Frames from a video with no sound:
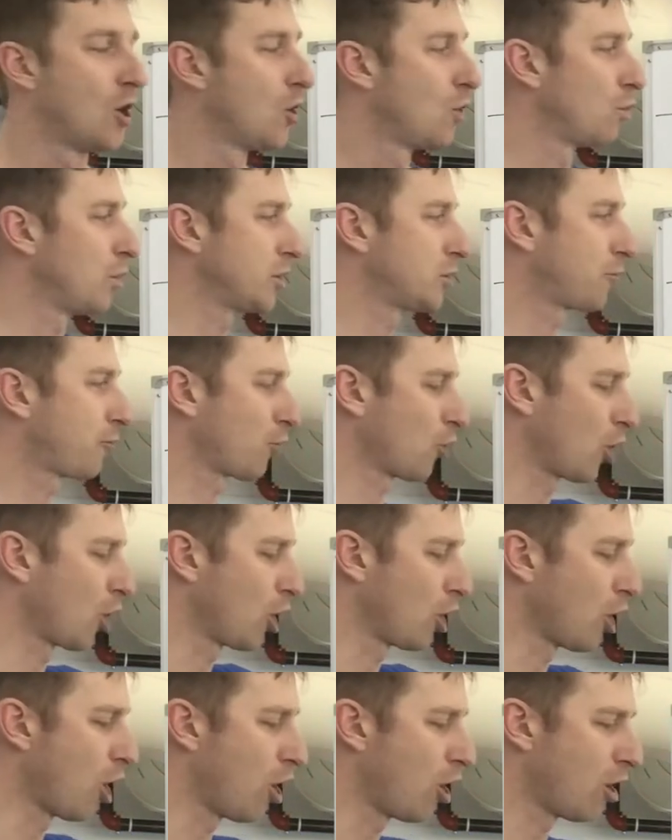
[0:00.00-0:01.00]
which for a
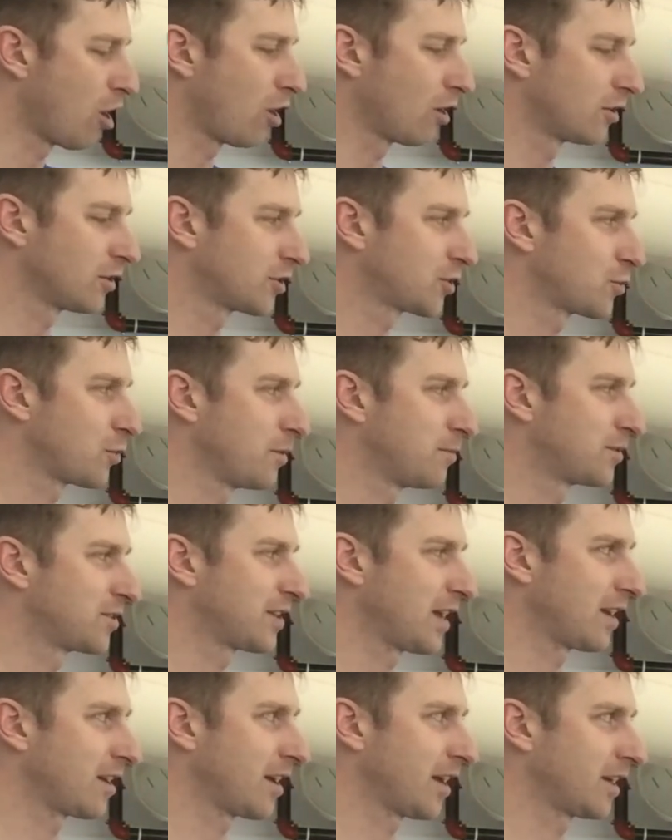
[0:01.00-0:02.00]
long swim
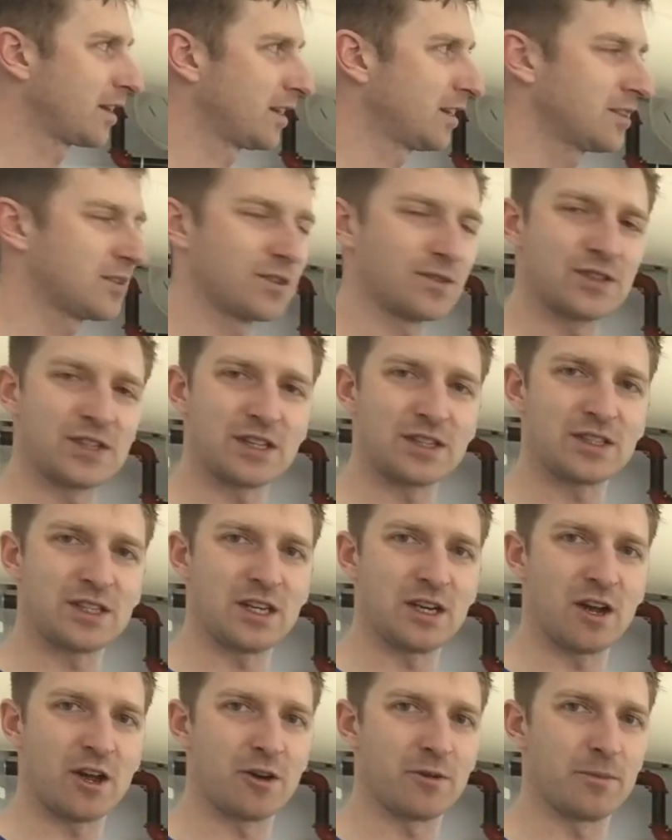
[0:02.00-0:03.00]
set like this of
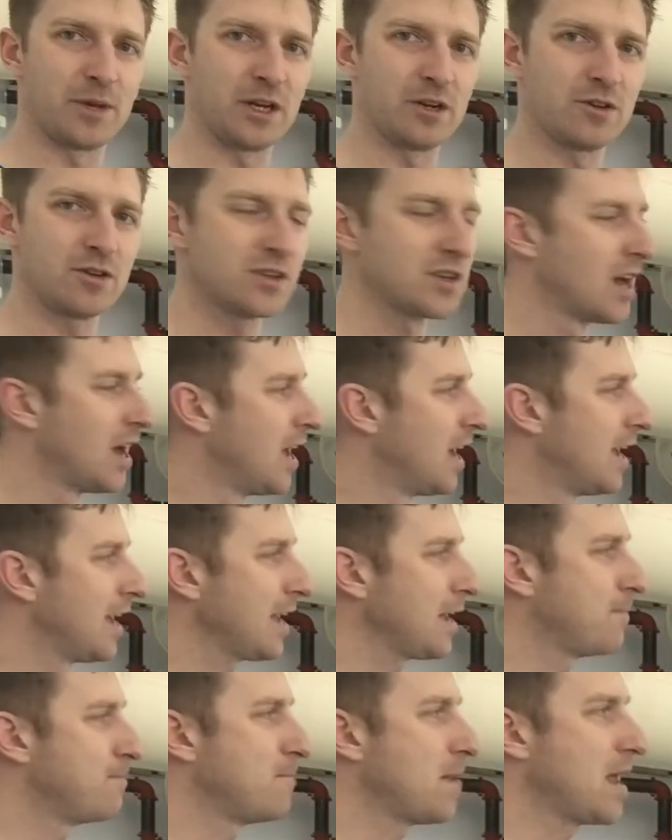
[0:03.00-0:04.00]
1,600 meters,
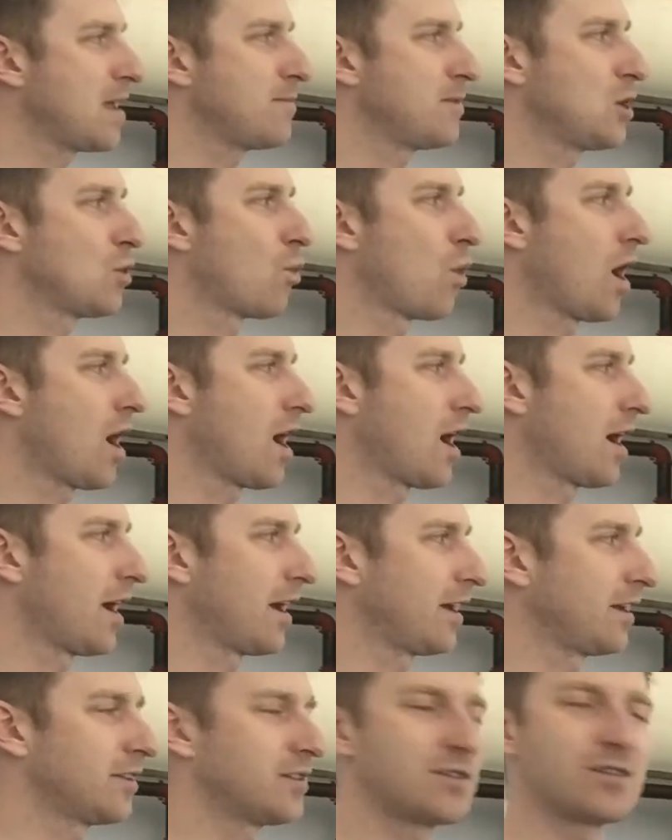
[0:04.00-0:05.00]
it may be
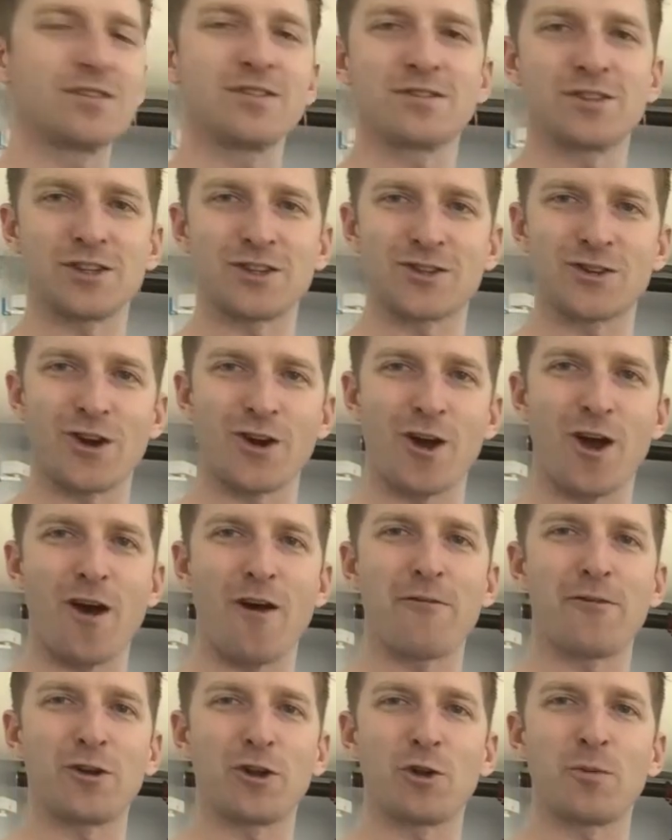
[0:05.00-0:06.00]
wise to start
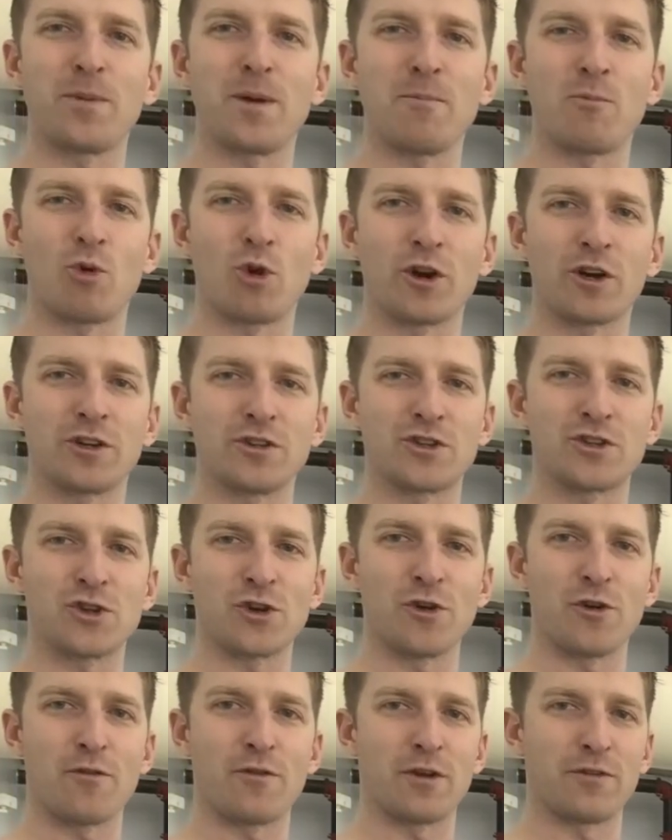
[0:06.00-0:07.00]
off a little bit more
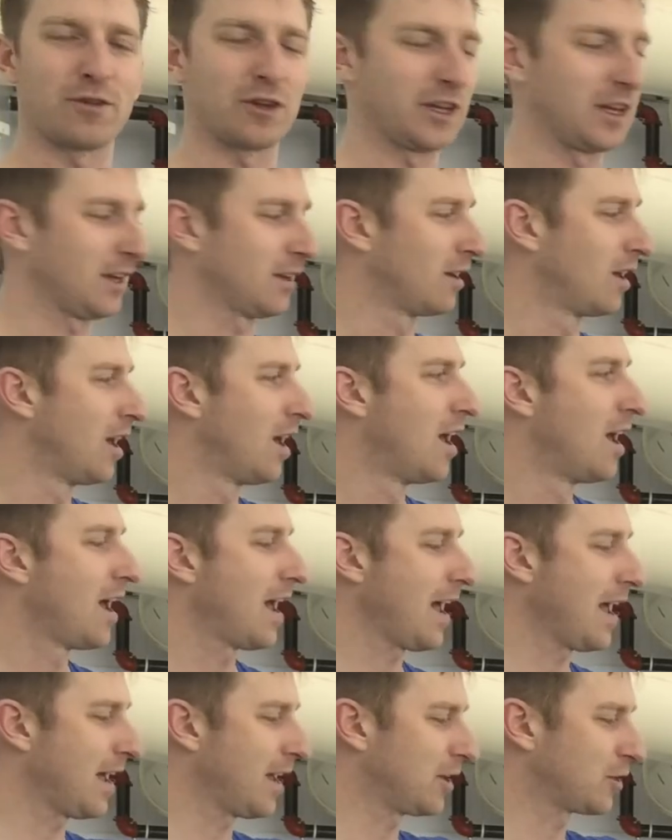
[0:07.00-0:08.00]
conservatively,
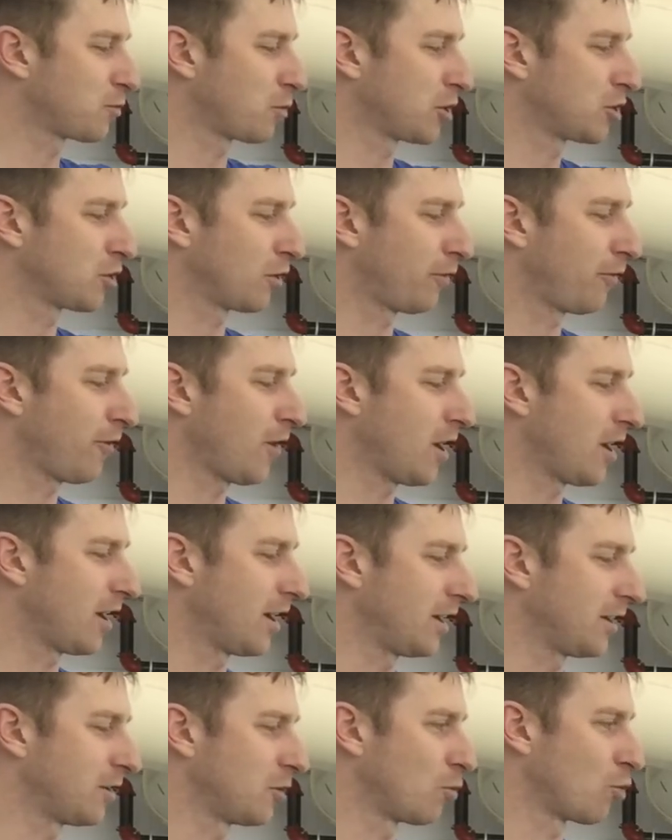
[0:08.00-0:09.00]
as what you'll
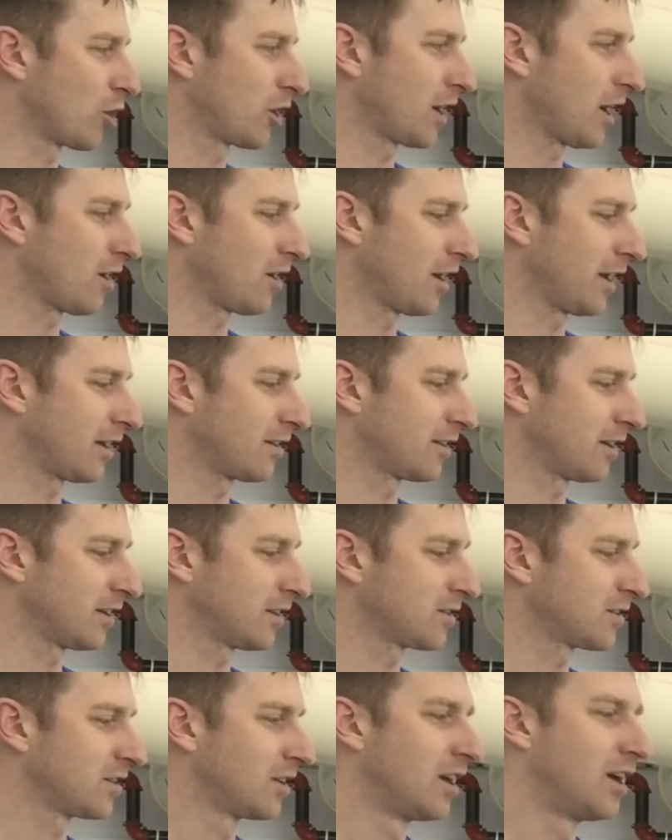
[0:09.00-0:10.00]
find in a workout like
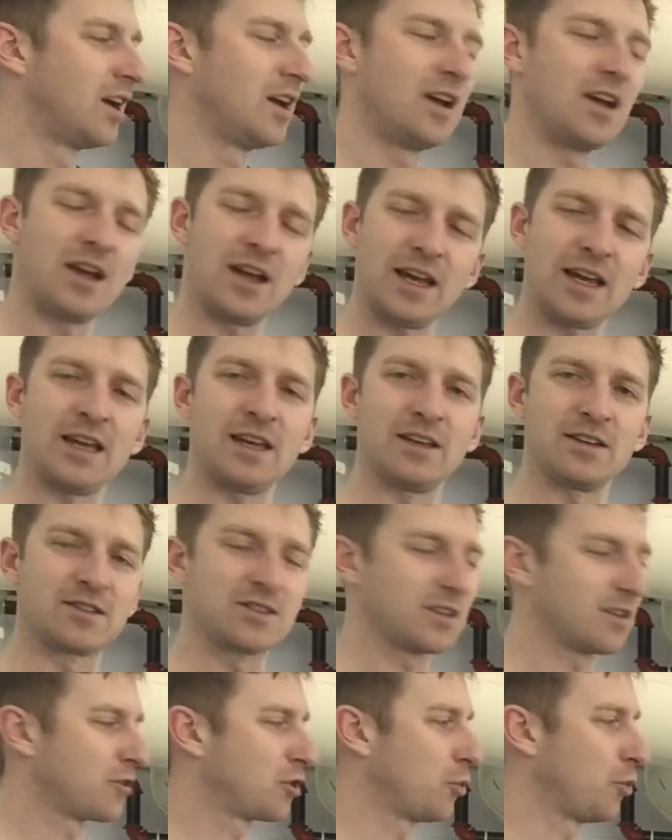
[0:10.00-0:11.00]
this
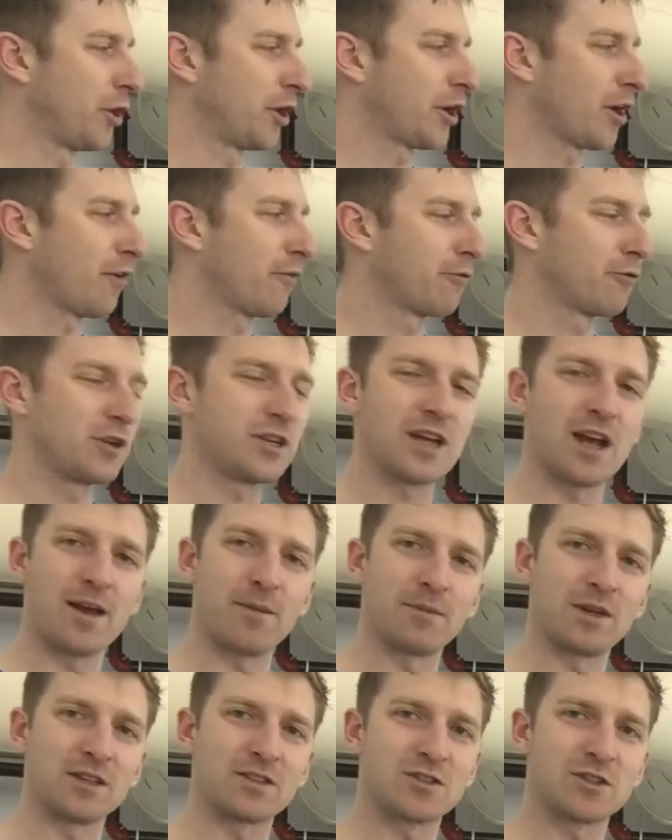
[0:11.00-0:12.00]
is the recovery
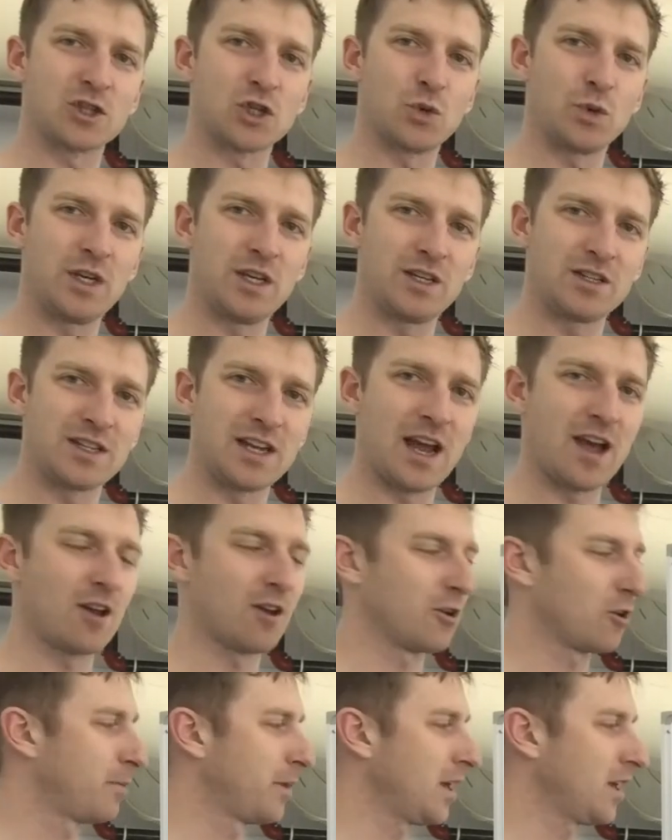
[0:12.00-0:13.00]
time gets squeezed down a
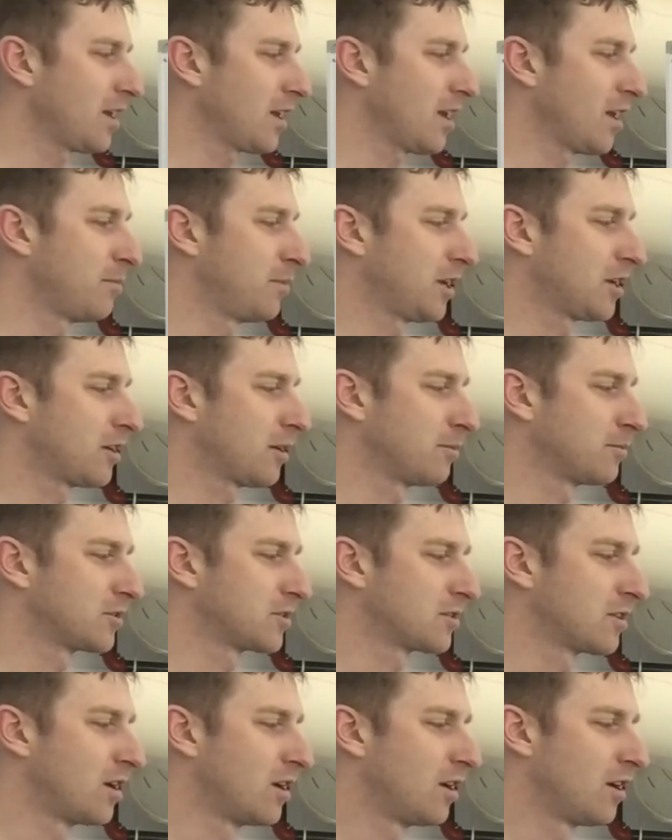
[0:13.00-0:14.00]
little bit and
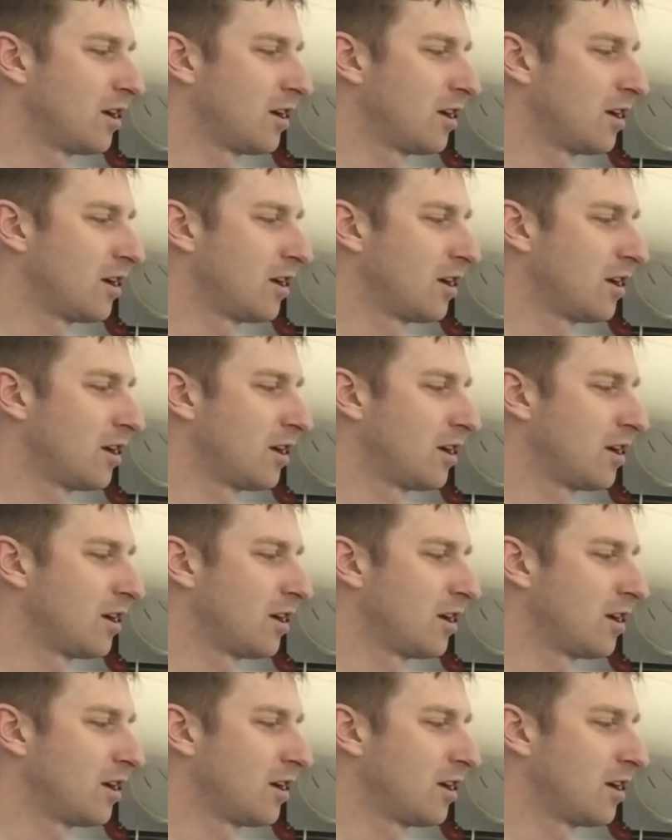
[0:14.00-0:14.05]
becomes